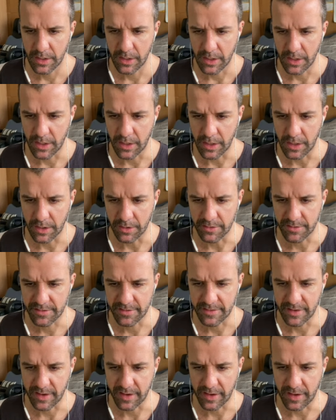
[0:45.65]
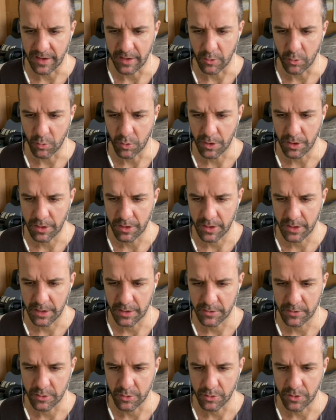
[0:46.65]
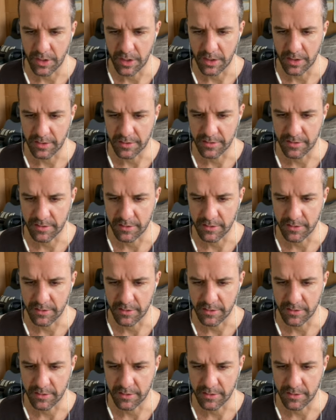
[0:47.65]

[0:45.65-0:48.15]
and stay 1 night, 2 nights,